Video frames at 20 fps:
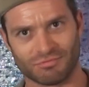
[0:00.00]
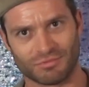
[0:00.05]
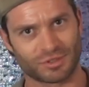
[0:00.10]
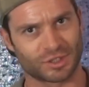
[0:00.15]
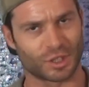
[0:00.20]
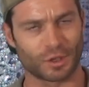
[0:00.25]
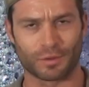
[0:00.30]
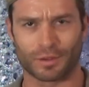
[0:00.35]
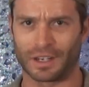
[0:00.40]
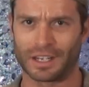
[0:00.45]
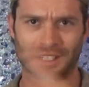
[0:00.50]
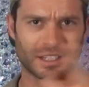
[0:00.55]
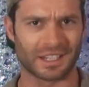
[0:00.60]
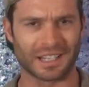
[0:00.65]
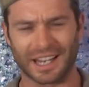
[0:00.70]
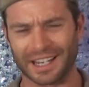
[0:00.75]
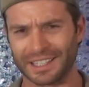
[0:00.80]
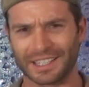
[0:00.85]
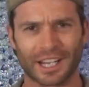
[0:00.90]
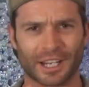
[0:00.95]
so
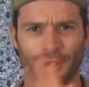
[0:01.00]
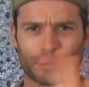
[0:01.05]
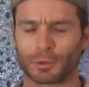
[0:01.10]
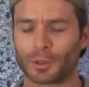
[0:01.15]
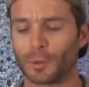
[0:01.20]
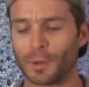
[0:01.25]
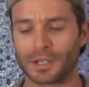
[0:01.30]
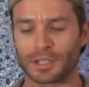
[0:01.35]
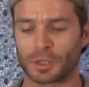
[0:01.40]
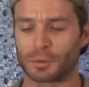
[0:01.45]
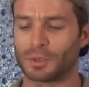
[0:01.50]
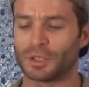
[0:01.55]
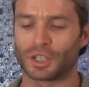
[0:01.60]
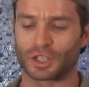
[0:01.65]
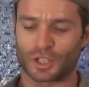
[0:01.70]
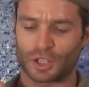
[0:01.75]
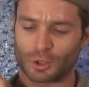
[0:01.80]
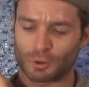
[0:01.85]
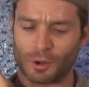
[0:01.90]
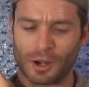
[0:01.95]
in like 3 weeks, it'll be
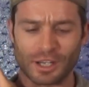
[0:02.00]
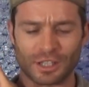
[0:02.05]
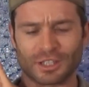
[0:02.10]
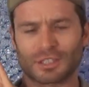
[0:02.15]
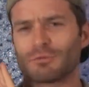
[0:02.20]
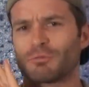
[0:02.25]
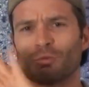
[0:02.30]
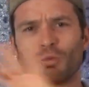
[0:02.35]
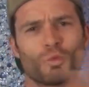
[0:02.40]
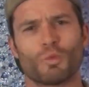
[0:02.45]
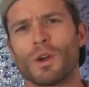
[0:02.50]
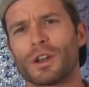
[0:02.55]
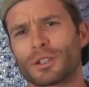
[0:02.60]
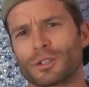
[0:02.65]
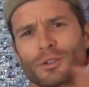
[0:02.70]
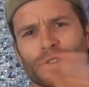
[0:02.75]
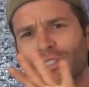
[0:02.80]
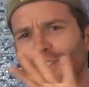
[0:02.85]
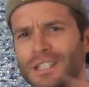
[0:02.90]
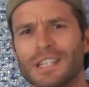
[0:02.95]
just straight
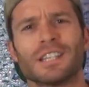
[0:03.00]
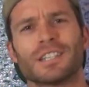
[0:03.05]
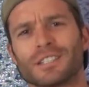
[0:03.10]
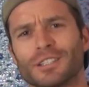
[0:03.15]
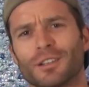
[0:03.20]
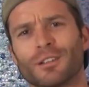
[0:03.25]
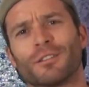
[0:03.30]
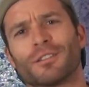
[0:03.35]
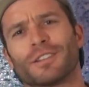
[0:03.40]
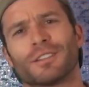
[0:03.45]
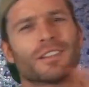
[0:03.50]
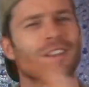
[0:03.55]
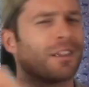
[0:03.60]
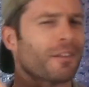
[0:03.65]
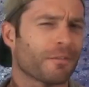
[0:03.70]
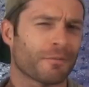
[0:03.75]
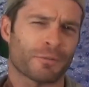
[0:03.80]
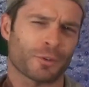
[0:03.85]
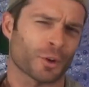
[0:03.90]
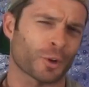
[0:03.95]
winter seasonal
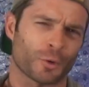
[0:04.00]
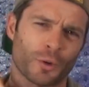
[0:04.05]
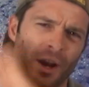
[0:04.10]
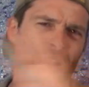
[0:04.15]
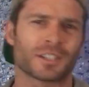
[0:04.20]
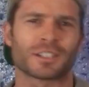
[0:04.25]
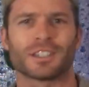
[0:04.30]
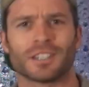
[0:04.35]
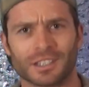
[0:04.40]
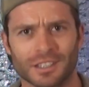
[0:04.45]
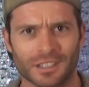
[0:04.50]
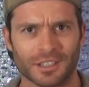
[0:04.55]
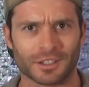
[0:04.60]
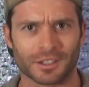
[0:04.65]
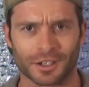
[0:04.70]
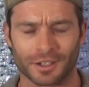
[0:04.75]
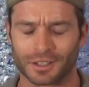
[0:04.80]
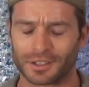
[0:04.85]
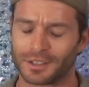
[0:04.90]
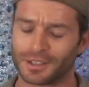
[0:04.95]
for the rest of the
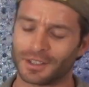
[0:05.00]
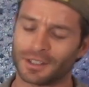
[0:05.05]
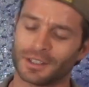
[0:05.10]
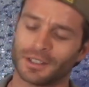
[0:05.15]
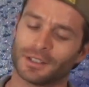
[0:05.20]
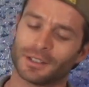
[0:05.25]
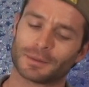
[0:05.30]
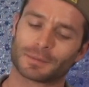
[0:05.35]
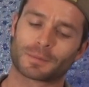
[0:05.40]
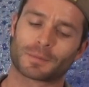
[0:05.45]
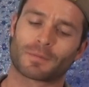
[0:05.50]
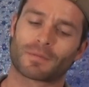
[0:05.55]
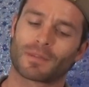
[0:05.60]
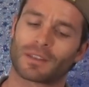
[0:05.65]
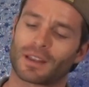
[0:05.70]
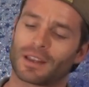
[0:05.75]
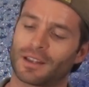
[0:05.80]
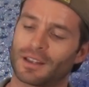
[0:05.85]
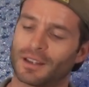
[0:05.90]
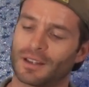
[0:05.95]
year.
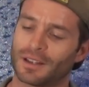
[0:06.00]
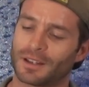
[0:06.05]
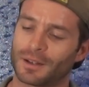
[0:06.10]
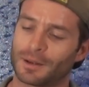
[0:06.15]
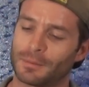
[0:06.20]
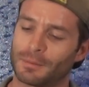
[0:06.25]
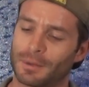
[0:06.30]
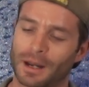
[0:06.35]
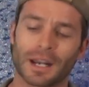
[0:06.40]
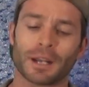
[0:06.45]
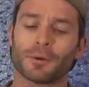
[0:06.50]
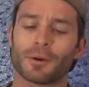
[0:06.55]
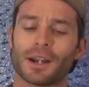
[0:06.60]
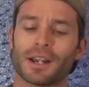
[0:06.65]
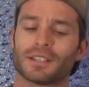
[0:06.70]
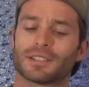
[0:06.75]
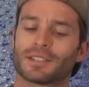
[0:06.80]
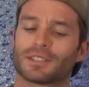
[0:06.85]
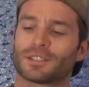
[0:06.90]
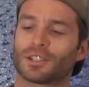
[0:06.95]

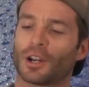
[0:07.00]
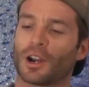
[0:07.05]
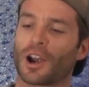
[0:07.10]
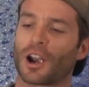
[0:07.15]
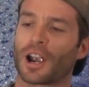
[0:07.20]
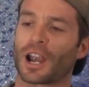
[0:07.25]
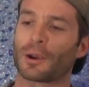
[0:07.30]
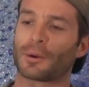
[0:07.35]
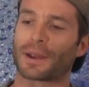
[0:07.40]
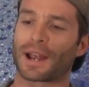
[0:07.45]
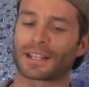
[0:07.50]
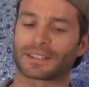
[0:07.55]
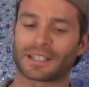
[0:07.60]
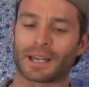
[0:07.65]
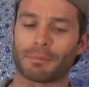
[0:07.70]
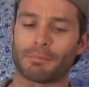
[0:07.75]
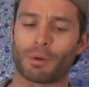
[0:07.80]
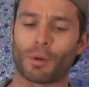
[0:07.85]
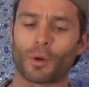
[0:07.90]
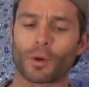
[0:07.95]
Anyways, so alright, we got
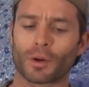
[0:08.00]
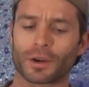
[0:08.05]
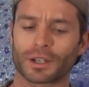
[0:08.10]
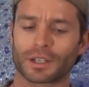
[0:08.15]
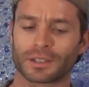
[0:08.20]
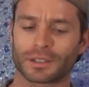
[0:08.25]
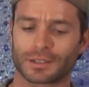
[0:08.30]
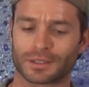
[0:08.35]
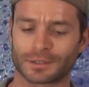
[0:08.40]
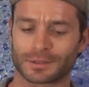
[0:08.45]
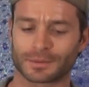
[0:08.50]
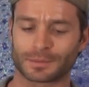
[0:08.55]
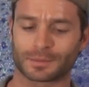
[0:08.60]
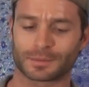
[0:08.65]
that poured.